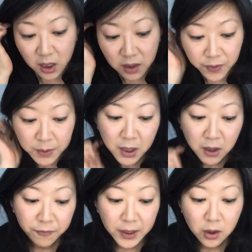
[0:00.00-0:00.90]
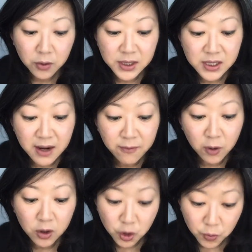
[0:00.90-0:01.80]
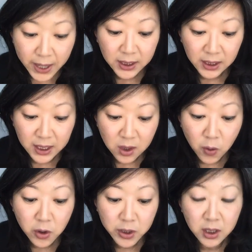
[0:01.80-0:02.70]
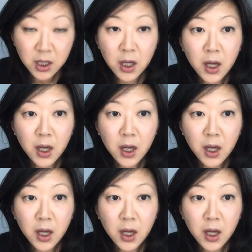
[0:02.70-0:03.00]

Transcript: The female figure is never directly quoted,